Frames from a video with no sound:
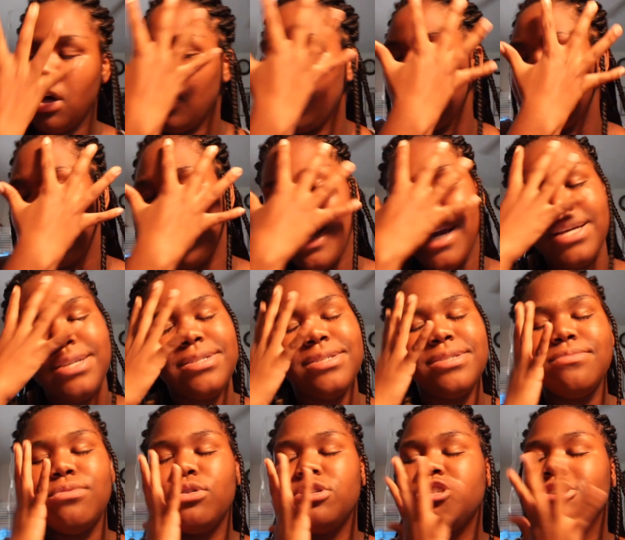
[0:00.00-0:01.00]
all nice
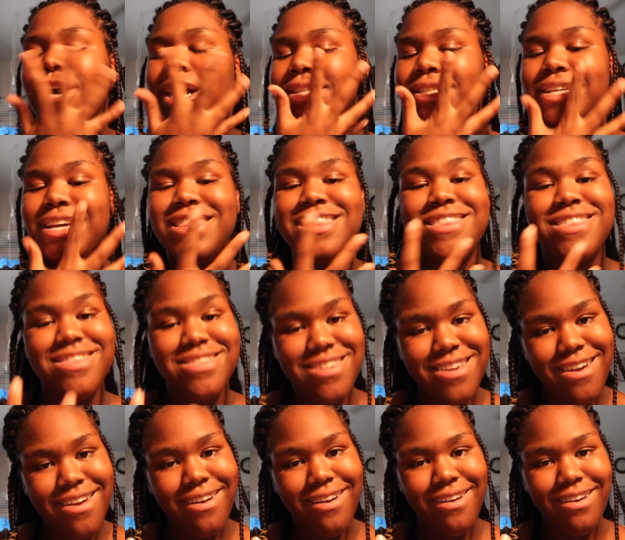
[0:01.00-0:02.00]
and moisturizing and
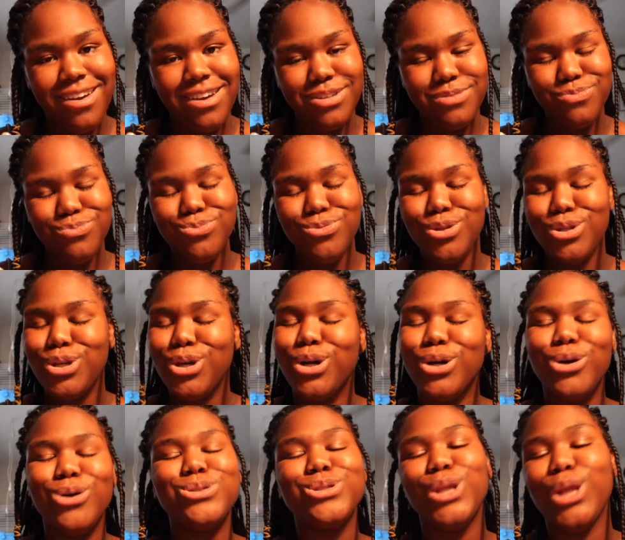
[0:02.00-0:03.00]
thick your
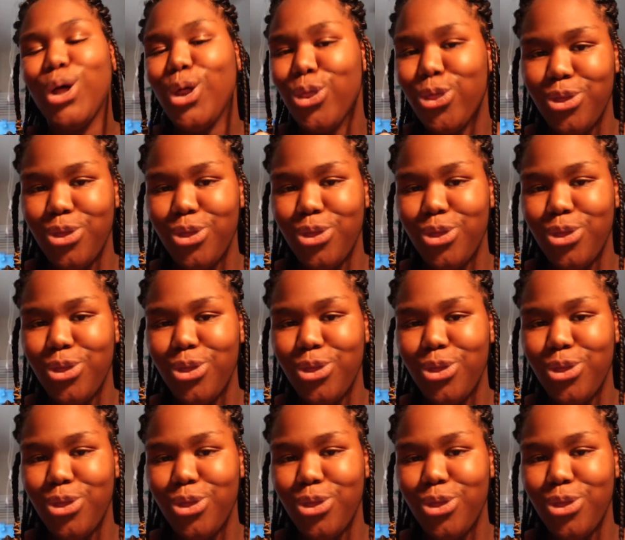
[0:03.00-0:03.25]
girl's a little